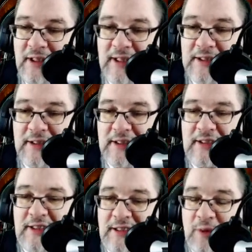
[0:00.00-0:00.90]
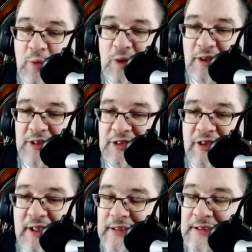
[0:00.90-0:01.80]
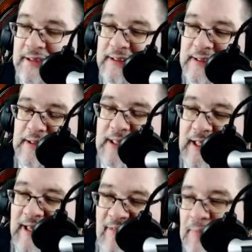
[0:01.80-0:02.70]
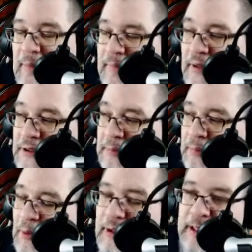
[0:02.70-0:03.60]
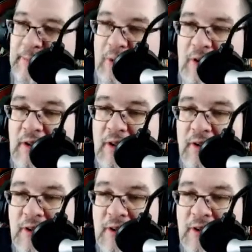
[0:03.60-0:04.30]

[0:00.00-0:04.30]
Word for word: It's the war on drugs does not have popular support anymore.